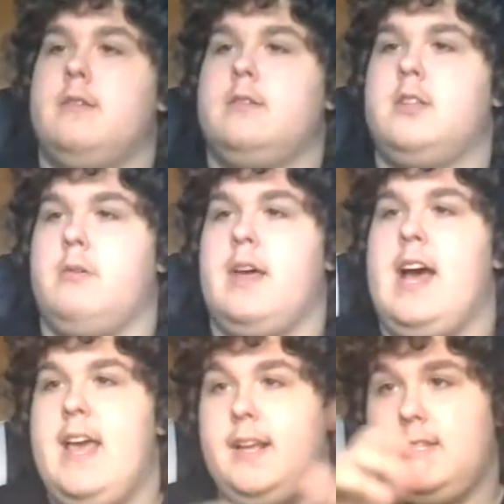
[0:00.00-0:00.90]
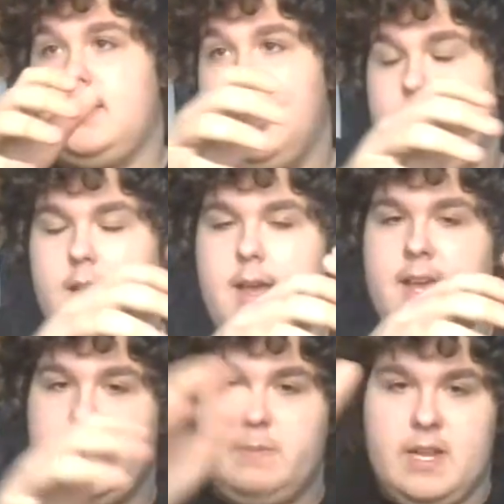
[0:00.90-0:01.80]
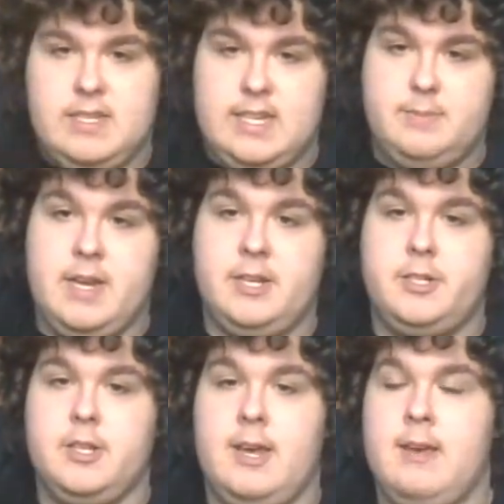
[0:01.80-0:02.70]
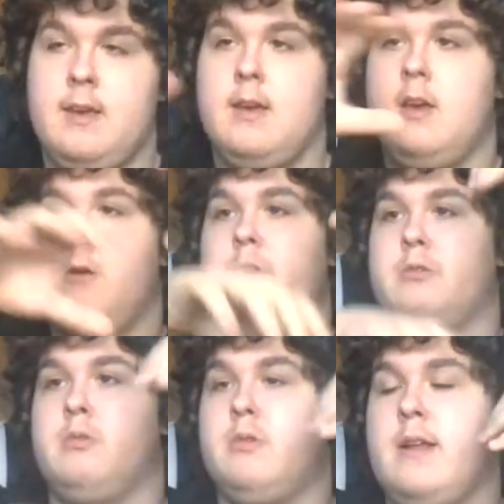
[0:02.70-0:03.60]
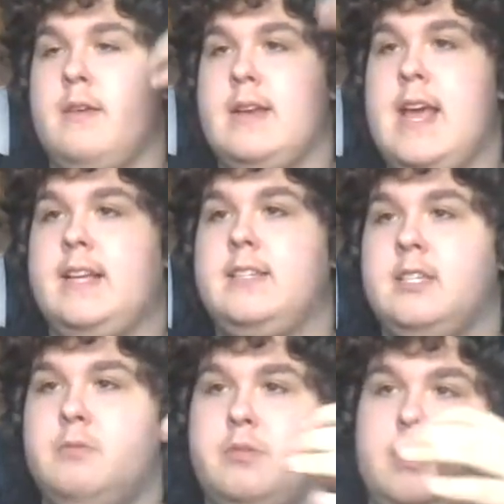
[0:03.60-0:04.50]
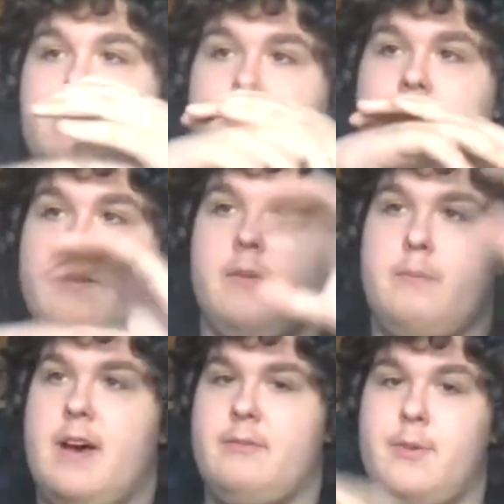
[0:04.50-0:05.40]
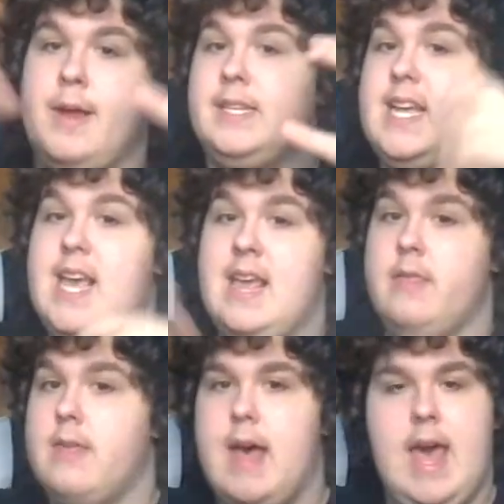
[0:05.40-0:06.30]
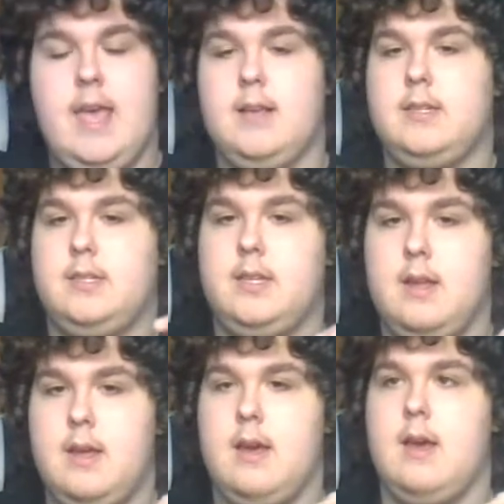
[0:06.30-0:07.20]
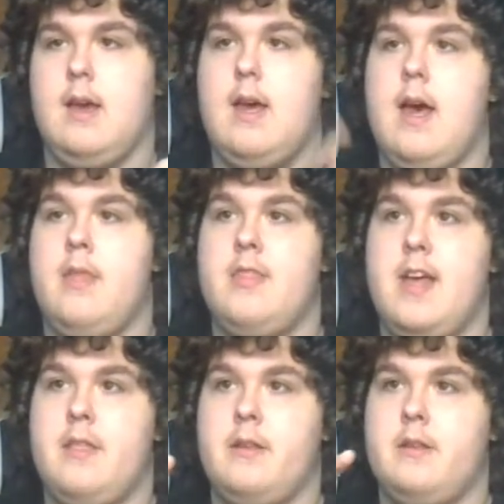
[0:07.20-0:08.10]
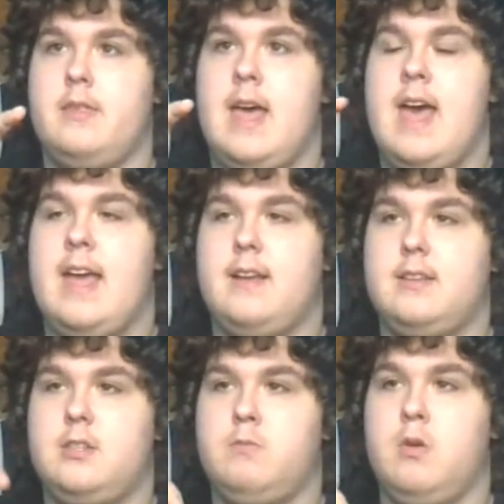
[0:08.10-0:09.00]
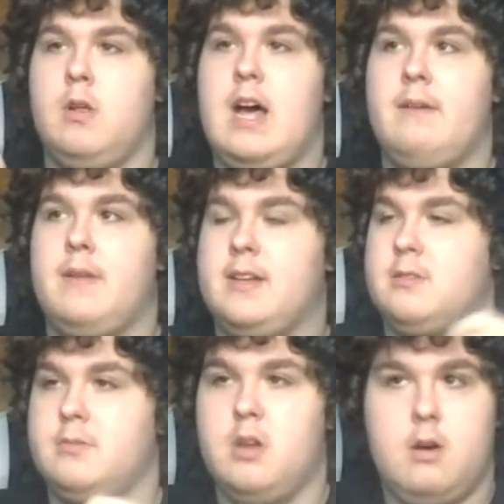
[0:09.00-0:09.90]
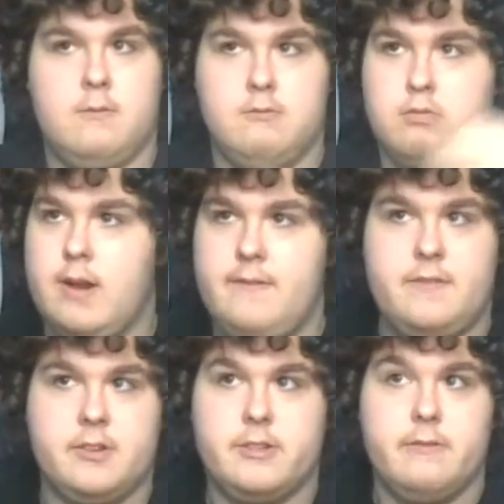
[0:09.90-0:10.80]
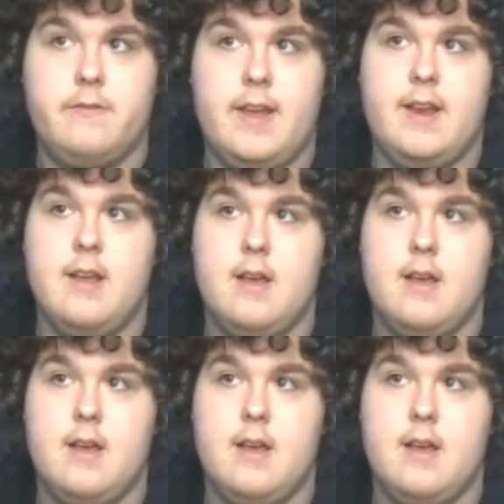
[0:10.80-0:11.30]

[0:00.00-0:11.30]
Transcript: So the Hex expands exponentially, which will create the Nexus, which will create different pathways in the Hex, and then the Hex will have like some sort of rift or something